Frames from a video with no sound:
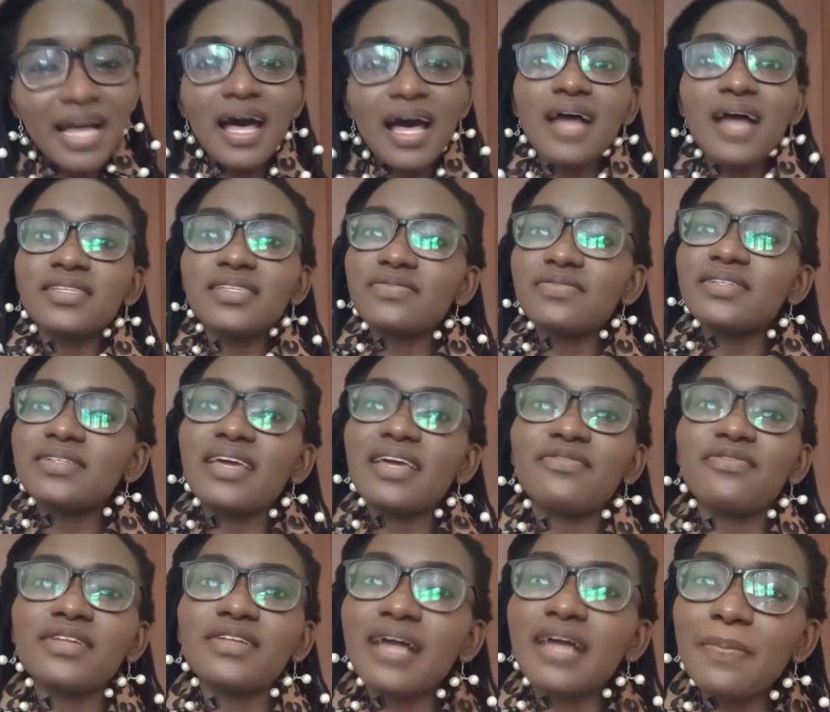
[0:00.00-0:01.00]
And definitely, I
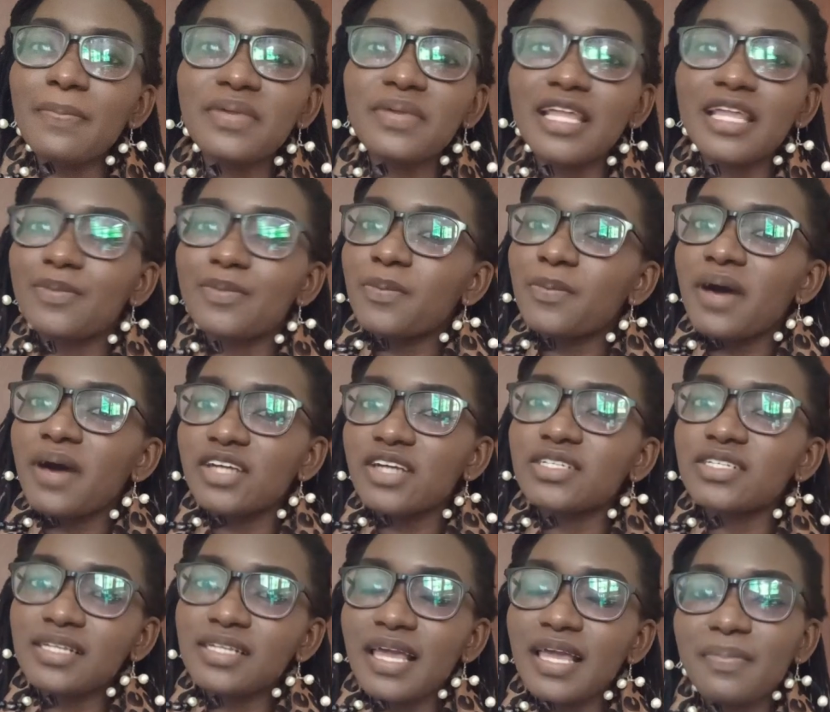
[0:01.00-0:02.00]
feel happy that people
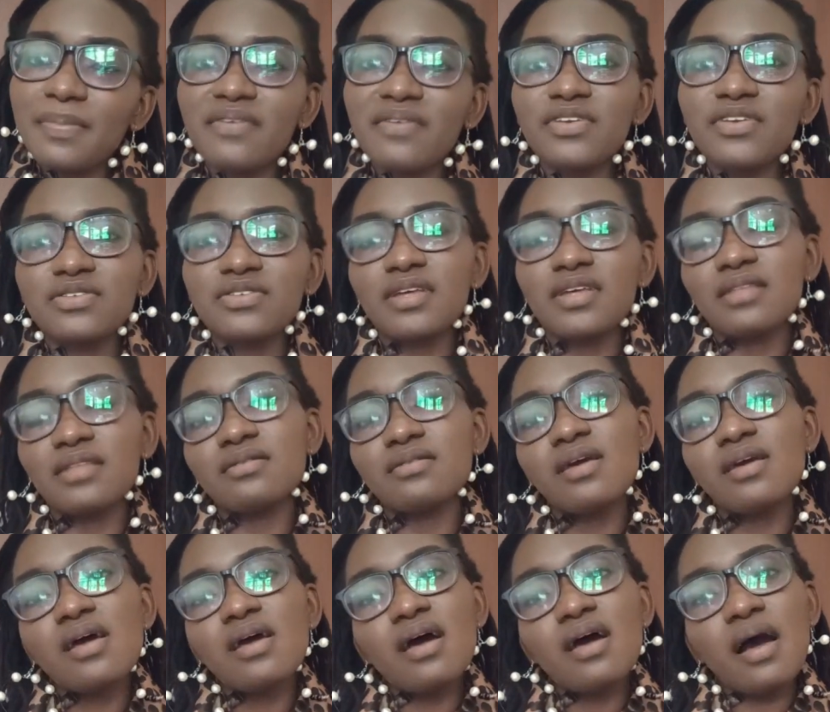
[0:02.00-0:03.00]
actually like my videos
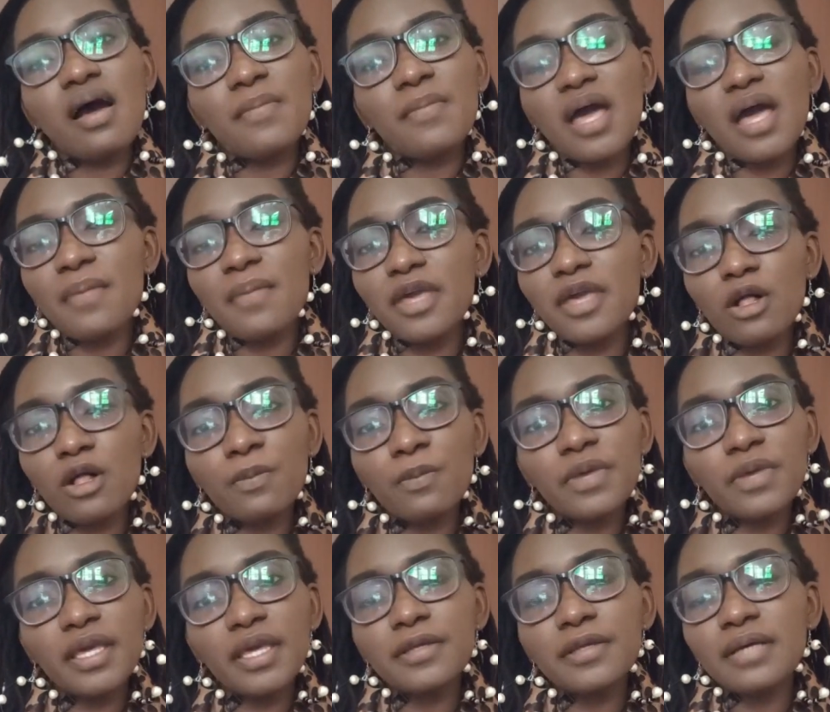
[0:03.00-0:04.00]
and I'm
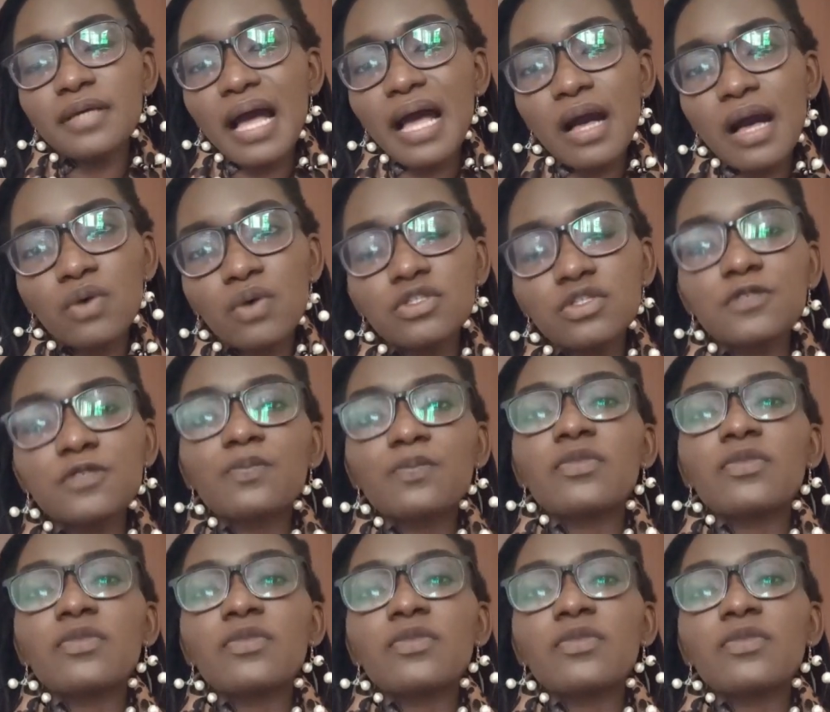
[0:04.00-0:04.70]
helping out.